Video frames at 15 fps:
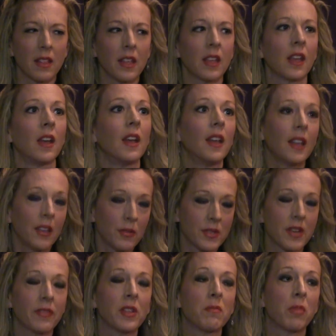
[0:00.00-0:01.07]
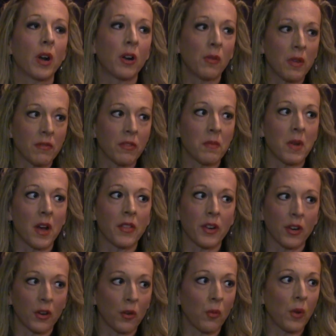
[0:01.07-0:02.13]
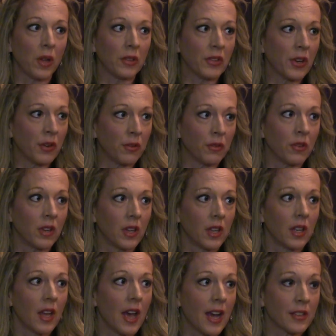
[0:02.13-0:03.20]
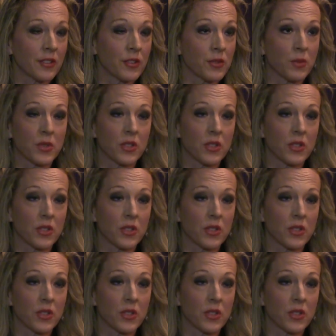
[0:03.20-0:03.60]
I think he was definitely borrowing from other well-known actors,